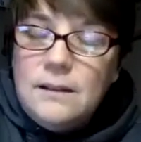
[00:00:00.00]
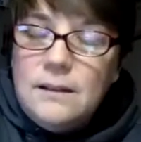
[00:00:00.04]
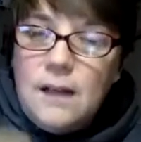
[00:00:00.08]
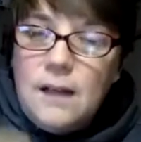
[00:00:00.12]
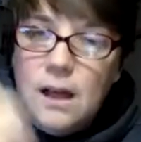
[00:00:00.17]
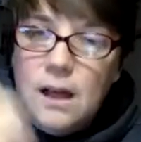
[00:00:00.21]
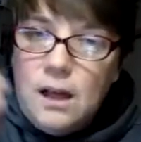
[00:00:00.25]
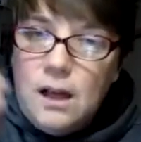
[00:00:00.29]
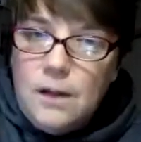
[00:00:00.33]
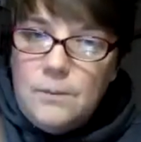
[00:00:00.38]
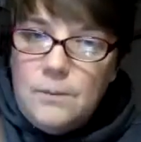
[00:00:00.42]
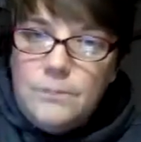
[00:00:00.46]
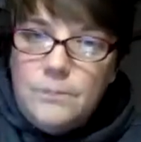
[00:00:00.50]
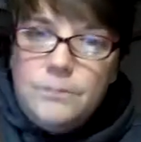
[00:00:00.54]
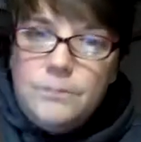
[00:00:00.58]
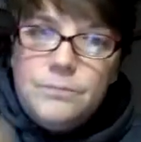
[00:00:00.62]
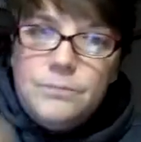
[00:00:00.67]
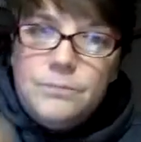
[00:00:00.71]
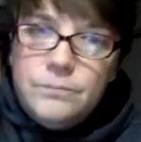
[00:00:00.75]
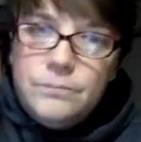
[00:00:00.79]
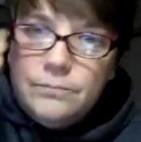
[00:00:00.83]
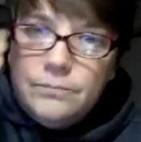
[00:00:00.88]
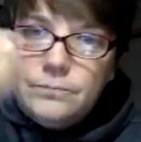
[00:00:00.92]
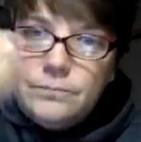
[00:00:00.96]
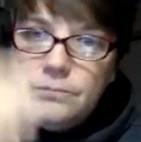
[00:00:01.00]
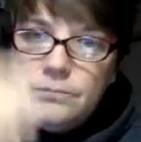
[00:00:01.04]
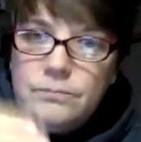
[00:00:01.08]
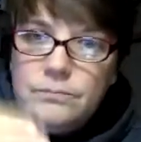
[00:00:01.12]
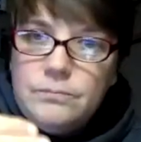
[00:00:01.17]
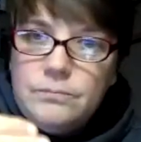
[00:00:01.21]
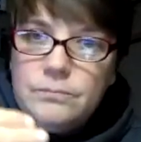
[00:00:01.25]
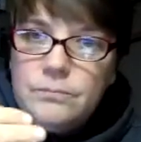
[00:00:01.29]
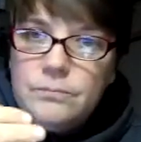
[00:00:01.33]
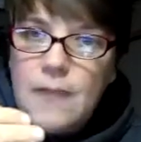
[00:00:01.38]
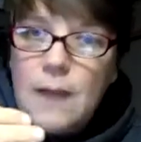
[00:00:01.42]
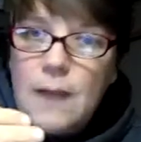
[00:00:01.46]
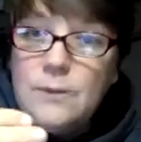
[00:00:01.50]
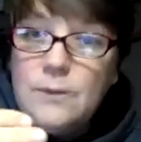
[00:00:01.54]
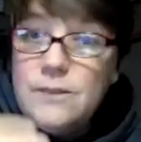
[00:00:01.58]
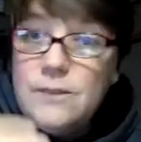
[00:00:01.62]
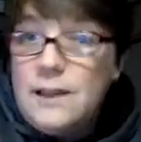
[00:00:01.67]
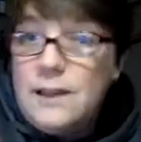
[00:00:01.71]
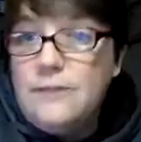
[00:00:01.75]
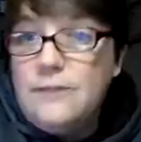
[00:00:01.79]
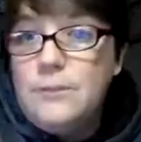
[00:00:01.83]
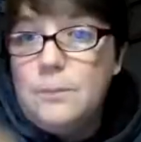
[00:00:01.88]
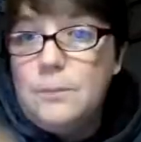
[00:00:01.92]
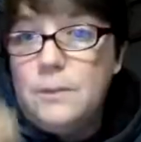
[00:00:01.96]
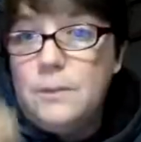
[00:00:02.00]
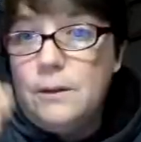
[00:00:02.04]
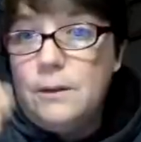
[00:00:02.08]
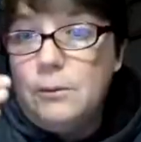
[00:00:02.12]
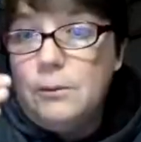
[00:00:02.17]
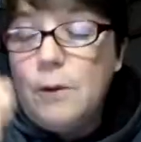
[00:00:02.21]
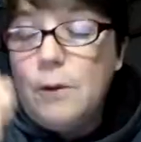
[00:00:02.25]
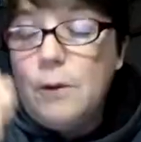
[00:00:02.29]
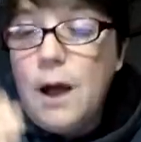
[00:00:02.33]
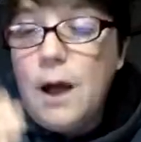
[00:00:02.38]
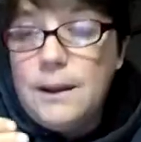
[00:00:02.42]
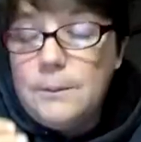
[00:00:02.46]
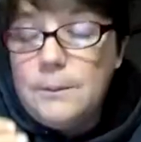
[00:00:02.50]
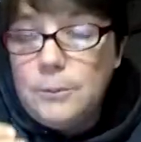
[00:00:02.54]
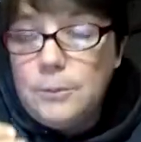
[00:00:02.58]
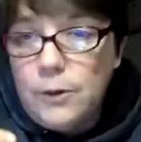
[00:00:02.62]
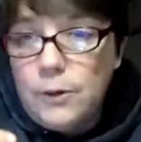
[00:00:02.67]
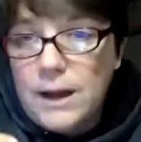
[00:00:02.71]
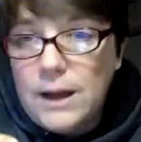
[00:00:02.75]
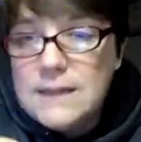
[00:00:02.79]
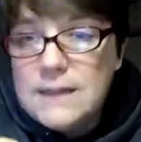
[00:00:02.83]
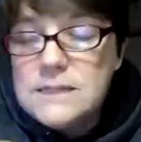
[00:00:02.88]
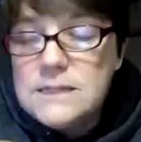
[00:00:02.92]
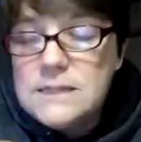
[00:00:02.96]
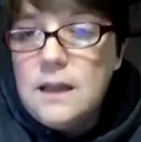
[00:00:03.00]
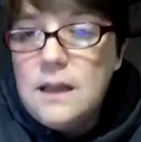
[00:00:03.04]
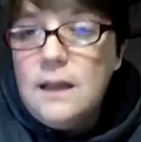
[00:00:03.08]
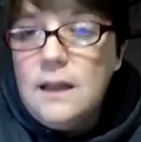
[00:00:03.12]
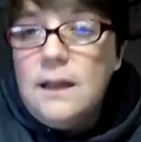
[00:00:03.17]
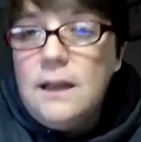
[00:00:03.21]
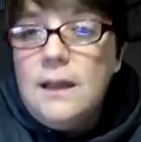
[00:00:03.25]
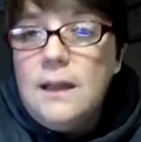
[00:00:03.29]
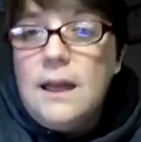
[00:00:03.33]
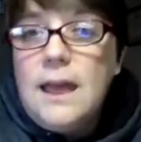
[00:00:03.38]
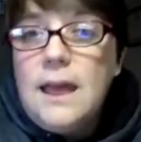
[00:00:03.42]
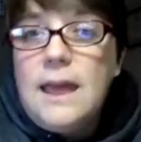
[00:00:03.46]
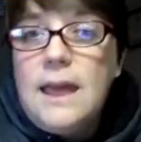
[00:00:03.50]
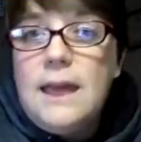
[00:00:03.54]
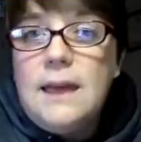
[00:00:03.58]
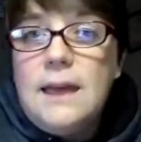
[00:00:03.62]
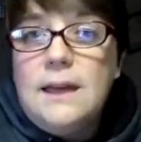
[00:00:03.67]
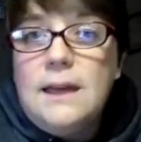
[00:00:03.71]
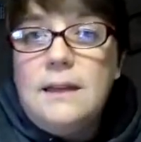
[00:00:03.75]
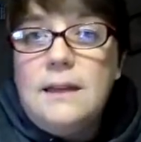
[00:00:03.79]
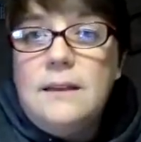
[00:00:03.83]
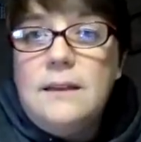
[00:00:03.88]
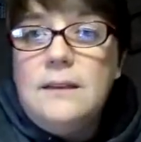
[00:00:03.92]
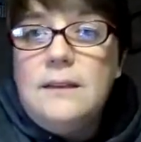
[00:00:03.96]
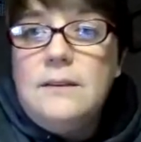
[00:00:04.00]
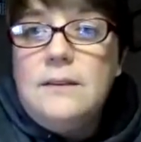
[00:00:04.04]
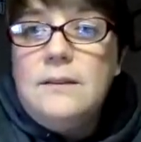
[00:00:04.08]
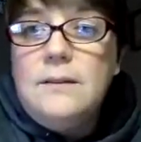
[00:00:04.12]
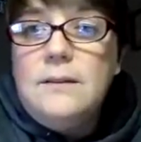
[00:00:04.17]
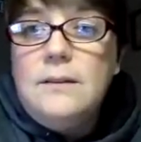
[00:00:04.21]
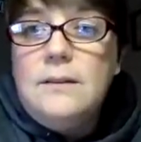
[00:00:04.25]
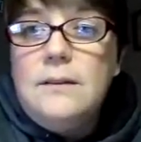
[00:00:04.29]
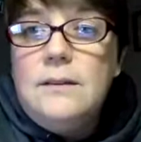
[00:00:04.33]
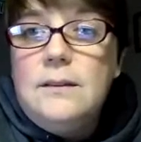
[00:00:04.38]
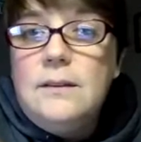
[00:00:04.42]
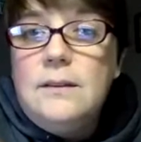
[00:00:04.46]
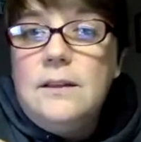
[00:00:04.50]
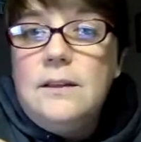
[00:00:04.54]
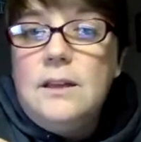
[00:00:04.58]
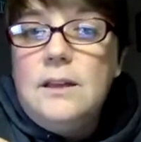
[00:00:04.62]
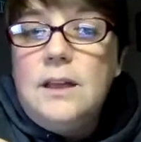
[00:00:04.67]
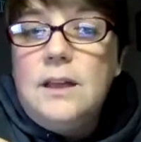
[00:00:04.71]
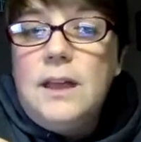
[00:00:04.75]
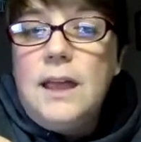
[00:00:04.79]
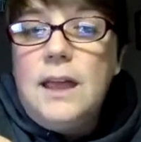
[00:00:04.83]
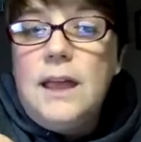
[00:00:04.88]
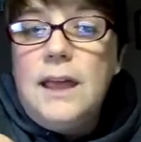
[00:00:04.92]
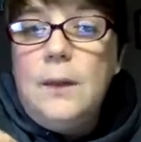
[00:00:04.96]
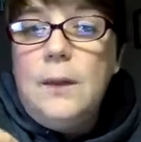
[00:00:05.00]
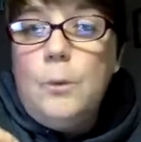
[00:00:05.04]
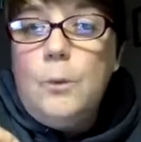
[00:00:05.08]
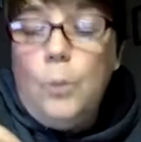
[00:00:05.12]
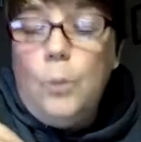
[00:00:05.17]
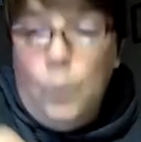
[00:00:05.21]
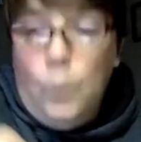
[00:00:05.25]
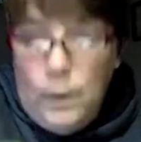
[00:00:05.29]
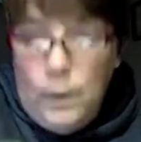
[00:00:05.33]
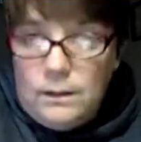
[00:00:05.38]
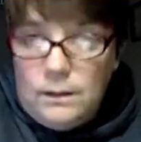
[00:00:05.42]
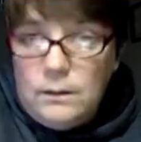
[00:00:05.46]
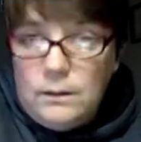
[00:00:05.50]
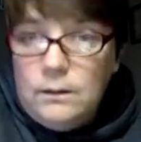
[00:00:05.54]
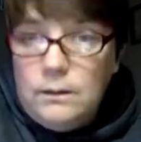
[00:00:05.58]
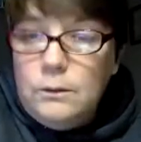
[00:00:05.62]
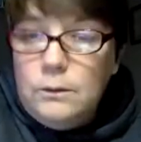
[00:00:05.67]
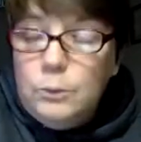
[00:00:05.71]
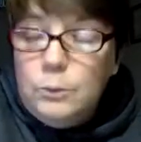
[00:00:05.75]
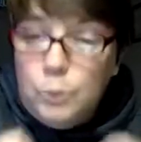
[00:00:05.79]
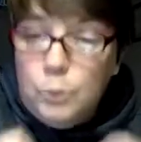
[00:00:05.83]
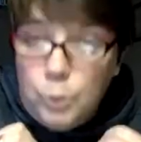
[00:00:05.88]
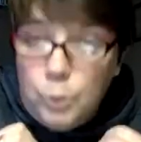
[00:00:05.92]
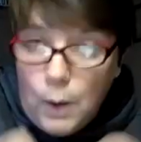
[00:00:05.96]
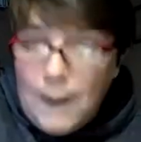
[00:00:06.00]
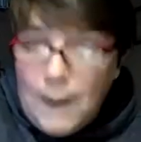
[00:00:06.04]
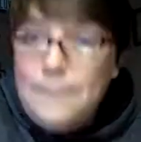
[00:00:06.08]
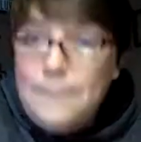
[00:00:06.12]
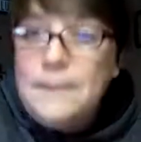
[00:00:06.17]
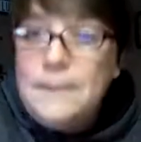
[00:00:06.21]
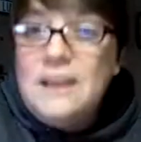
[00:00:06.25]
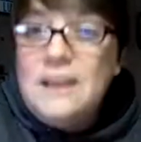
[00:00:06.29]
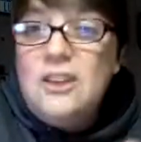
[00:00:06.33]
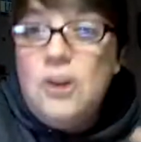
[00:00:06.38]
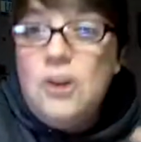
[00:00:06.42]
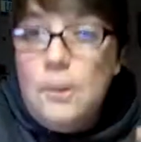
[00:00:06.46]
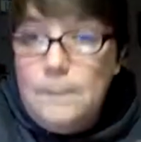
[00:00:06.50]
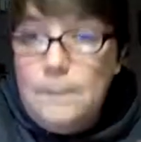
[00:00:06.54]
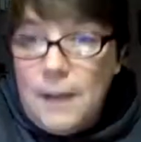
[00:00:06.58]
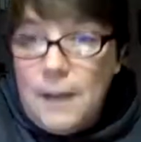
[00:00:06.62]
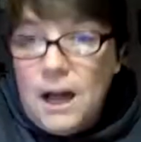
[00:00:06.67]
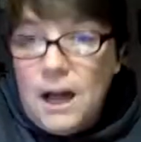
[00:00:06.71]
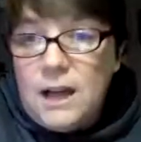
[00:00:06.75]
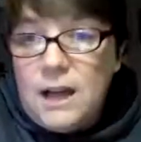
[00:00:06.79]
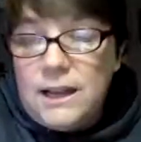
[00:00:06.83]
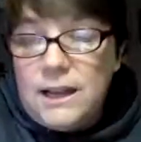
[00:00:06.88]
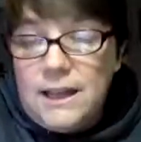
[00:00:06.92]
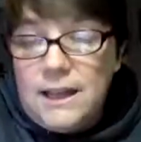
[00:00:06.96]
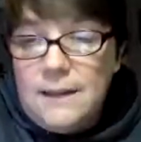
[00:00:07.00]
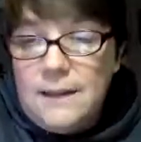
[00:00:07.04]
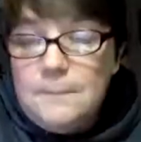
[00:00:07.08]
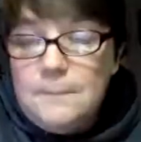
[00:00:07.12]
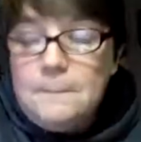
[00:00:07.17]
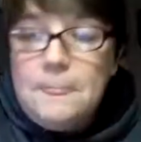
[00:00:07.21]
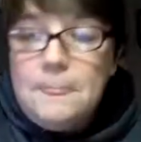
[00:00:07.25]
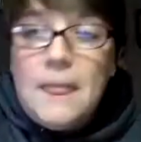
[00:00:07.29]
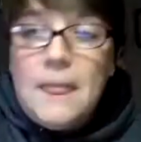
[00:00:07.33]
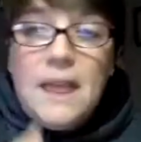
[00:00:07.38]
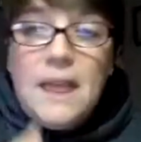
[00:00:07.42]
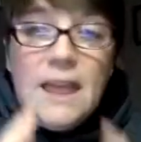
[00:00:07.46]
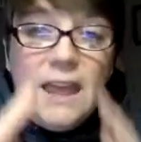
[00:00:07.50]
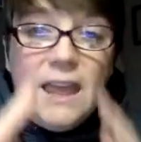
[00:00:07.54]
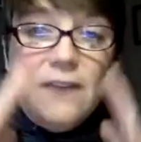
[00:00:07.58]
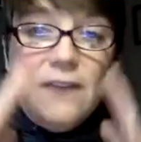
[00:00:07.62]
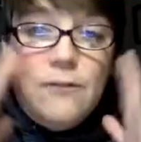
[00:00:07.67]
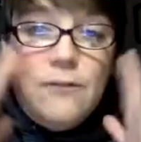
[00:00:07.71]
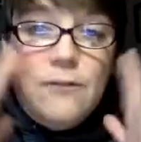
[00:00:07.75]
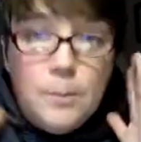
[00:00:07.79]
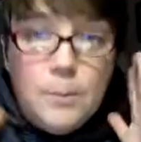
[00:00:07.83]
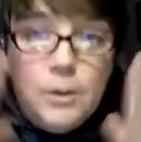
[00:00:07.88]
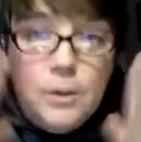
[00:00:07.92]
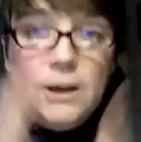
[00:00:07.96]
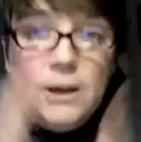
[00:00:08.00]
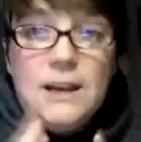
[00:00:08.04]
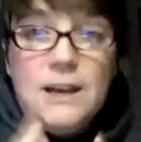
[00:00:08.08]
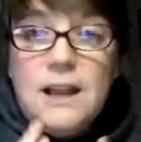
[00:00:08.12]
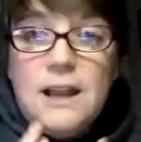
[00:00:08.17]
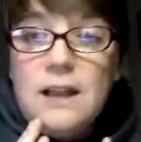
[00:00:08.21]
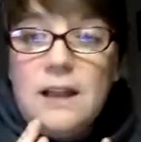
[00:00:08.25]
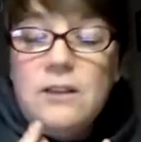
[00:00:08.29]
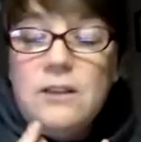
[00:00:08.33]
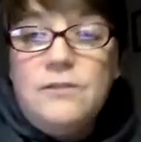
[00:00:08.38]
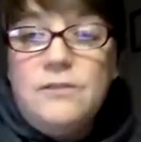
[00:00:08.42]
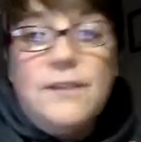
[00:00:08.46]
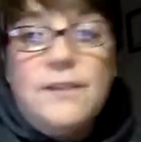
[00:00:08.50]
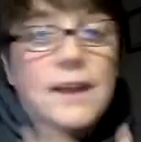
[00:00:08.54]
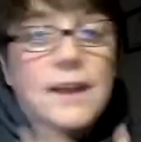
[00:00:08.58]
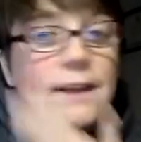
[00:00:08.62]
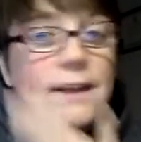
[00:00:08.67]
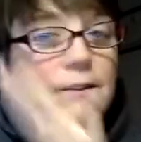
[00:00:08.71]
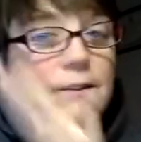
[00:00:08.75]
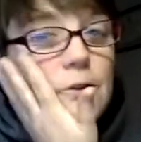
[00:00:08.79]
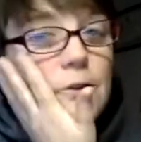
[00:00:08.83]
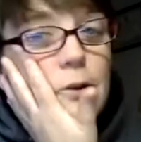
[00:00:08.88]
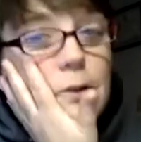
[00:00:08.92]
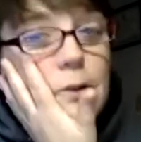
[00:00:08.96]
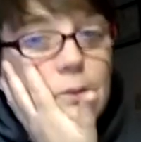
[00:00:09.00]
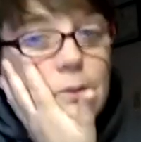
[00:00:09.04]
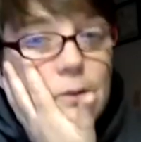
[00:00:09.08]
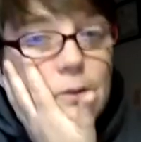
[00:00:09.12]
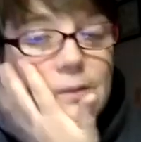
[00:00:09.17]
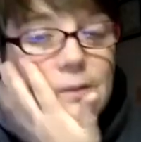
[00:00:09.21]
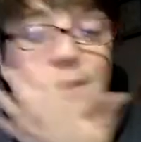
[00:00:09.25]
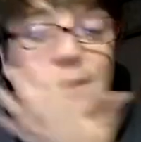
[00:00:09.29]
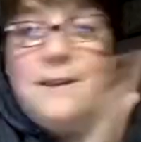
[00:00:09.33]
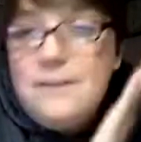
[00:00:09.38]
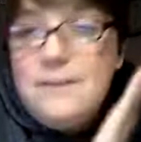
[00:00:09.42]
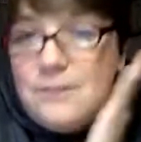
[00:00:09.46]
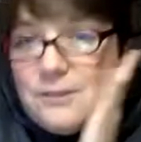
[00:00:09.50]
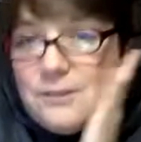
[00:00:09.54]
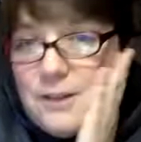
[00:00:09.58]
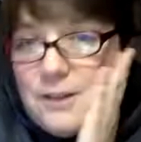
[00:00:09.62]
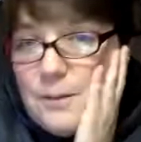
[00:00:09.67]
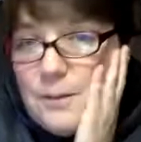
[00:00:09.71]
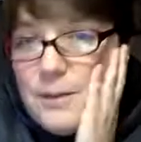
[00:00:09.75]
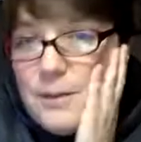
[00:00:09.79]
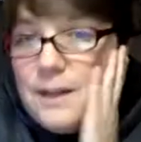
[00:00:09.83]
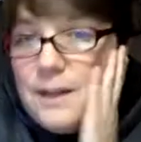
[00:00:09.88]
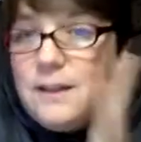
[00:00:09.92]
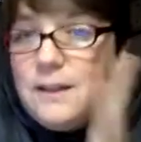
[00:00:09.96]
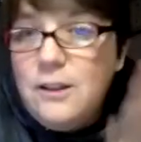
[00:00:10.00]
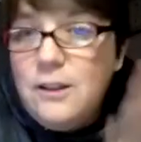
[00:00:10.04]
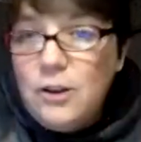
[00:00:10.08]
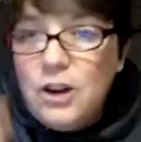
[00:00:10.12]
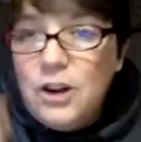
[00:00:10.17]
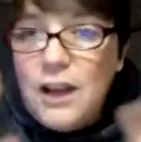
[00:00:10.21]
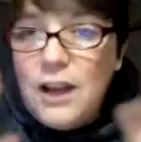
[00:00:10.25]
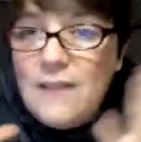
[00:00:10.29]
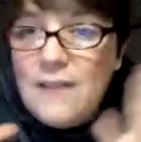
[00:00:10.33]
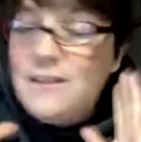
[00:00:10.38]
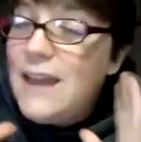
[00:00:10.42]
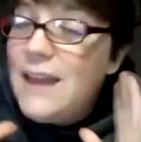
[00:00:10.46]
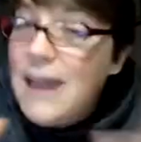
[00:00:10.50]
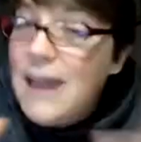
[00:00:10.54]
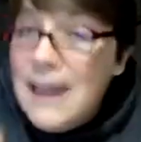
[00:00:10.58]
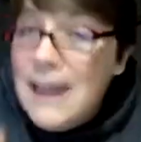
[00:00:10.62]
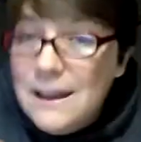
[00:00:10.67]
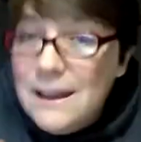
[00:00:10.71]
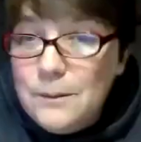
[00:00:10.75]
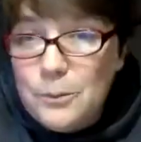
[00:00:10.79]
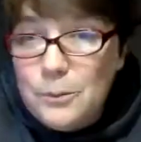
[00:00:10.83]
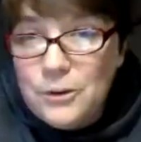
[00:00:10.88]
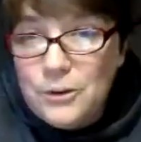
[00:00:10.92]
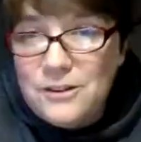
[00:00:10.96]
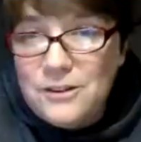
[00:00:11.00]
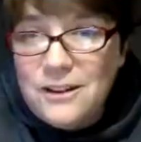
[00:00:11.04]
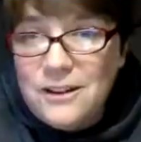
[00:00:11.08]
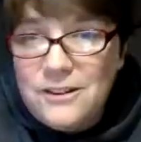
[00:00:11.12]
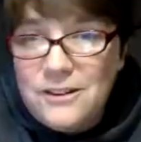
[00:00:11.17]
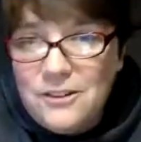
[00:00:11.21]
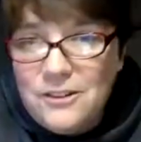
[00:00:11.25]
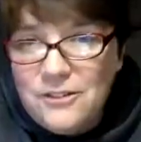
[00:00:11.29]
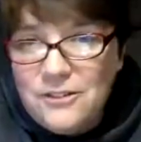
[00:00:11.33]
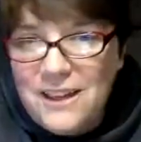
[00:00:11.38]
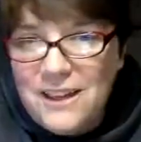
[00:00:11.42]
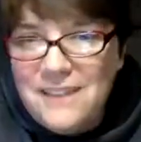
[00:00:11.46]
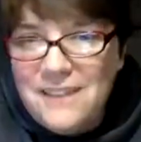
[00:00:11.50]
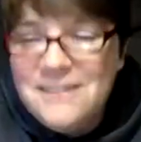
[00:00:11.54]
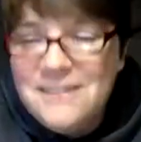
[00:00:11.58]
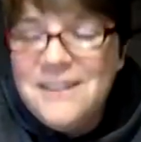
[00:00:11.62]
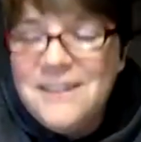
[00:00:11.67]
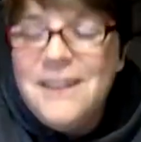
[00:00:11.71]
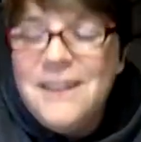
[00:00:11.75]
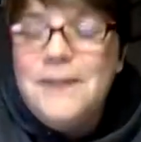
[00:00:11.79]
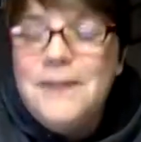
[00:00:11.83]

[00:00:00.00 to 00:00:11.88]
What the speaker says: from the rind press, and it will ripen your body. If you put it on your face or you do this or something, you're going to have a handprint on your face.